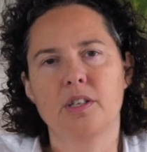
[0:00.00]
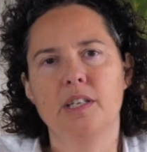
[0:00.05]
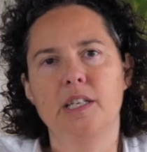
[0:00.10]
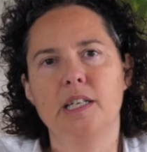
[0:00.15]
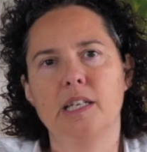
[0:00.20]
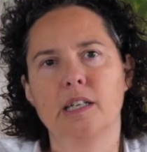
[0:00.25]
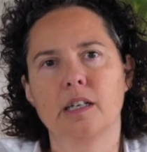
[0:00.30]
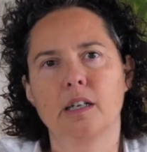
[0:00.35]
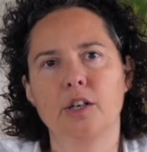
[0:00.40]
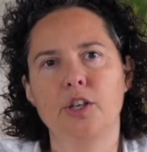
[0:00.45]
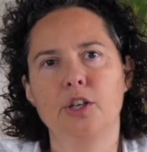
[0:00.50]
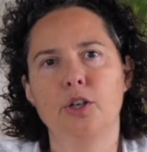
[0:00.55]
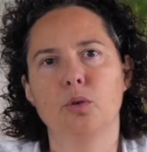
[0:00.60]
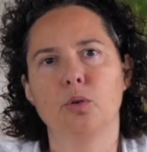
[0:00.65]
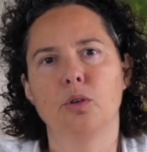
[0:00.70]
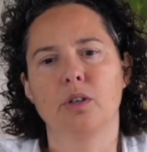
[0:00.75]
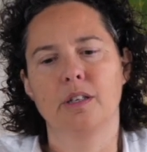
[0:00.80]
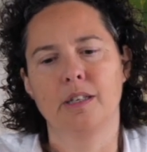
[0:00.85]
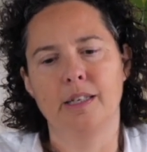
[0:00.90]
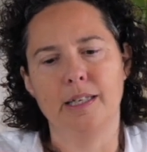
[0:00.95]
a year
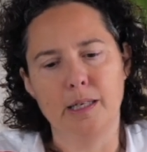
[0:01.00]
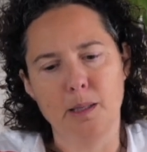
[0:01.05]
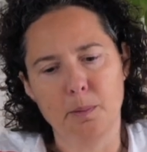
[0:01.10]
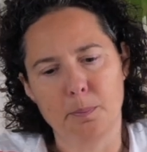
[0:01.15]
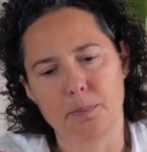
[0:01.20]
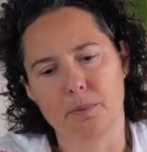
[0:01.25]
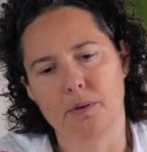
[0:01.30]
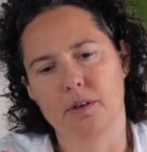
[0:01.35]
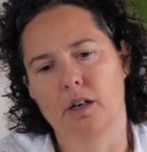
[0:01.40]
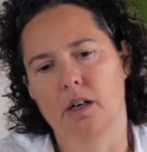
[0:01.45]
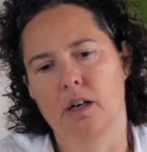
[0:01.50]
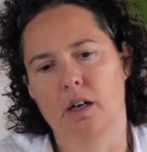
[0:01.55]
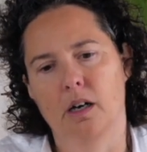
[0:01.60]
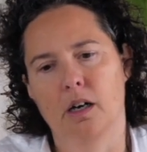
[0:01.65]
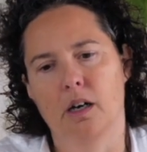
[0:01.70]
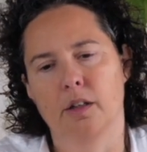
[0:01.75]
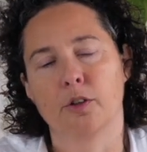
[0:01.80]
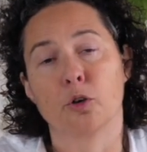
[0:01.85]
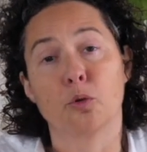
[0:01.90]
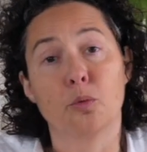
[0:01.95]
you keep
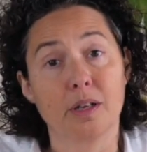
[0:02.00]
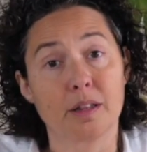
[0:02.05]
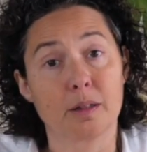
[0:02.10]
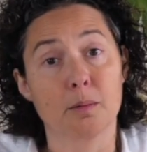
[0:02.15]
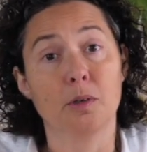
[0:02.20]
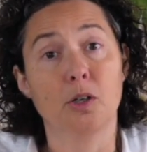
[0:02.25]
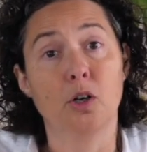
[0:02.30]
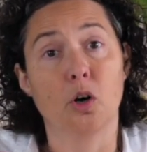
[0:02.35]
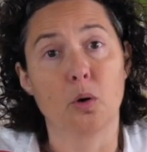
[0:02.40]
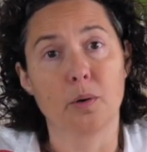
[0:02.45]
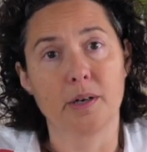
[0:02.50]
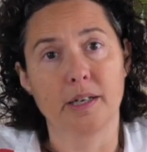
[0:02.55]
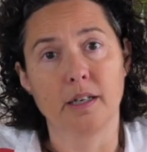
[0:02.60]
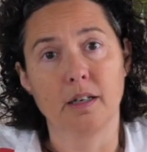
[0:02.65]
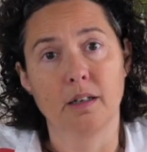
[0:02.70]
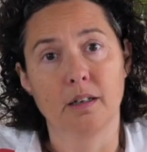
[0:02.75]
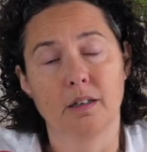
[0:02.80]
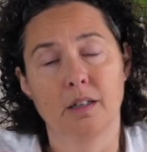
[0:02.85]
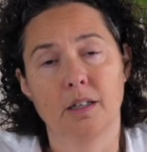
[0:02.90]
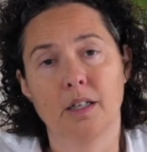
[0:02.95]
the rhythm going
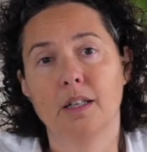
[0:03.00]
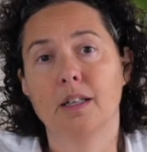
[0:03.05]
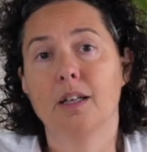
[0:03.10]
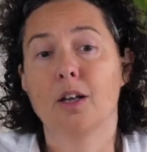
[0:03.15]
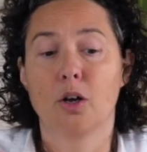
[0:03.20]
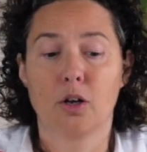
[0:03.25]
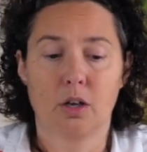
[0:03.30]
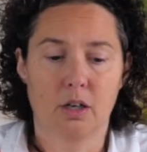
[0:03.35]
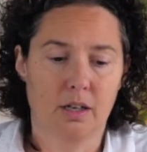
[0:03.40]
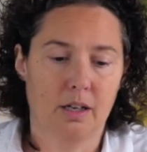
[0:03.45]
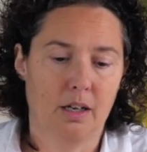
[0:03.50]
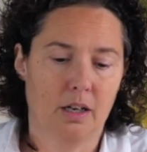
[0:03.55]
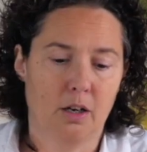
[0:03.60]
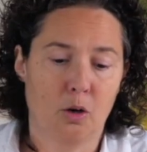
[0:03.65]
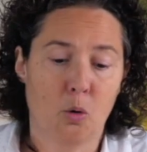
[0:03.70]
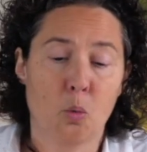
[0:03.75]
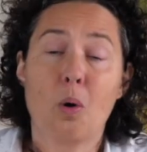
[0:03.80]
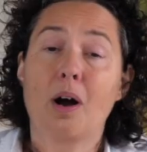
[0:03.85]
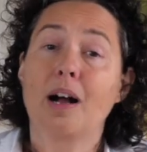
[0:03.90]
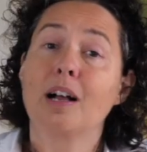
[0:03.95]

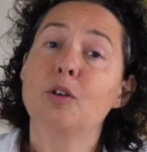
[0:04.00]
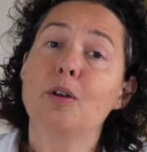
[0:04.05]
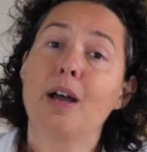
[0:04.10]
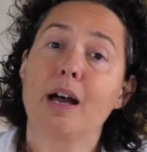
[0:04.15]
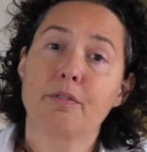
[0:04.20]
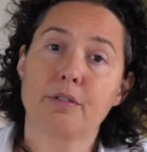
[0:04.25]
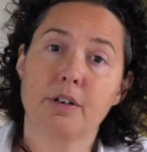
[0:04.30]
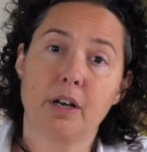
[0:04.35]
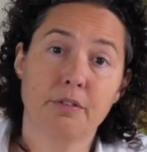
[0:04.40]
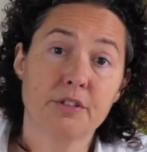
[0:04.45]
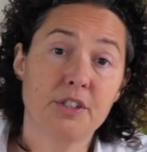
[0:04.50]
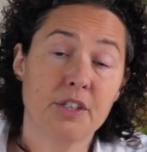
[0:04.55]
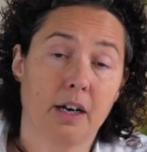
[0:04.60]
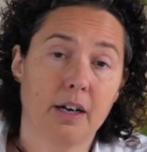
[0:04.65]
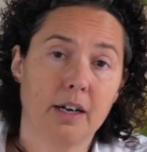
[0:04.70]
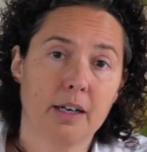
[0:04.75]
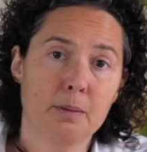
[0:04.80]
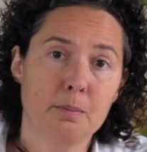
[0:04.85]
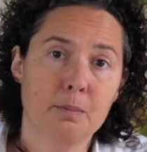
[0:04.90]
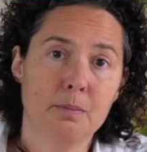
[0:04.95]
while you have enough
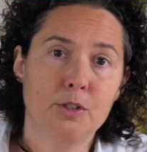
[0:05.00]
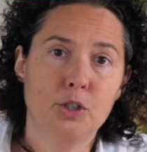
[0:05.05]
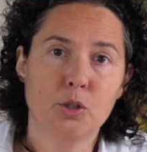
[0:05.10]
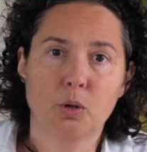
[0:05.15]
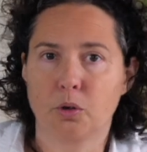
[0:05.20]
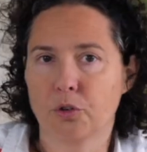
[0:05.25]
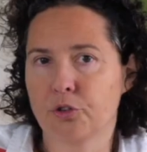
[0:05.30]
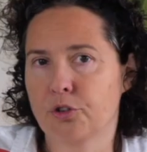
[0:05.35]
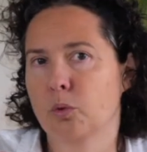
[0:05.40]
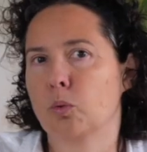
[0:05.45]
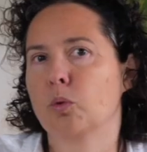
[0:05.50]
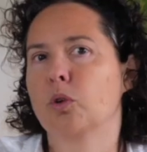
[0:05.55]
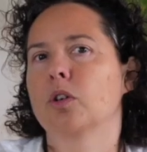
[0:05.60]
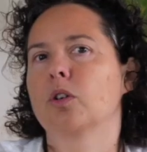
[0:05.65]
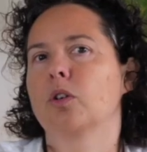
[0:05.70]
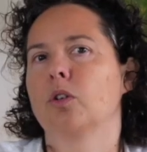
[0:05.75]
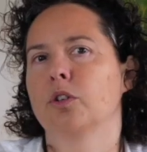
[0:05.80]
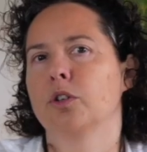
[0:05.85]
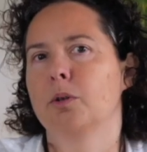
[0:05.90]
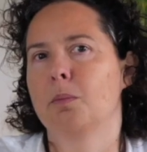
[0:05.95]
time to also
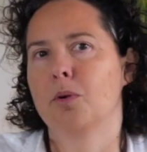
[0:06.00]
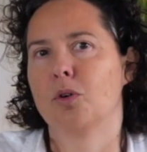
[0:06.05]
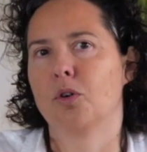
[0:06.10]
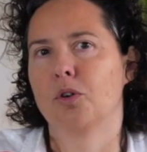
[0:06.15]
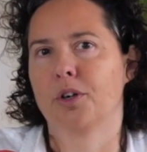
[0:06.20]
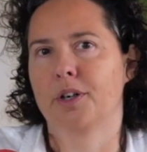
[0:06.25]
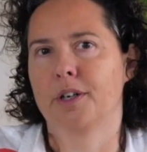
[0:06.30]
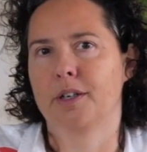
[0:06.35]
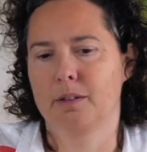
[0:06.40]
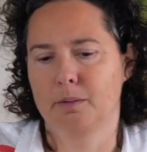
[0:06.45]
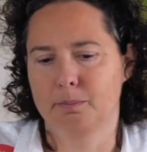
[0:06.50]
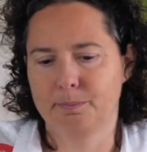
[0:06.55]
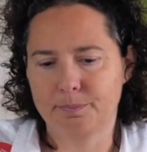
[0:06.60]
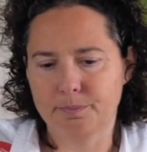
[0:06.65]
work on the more,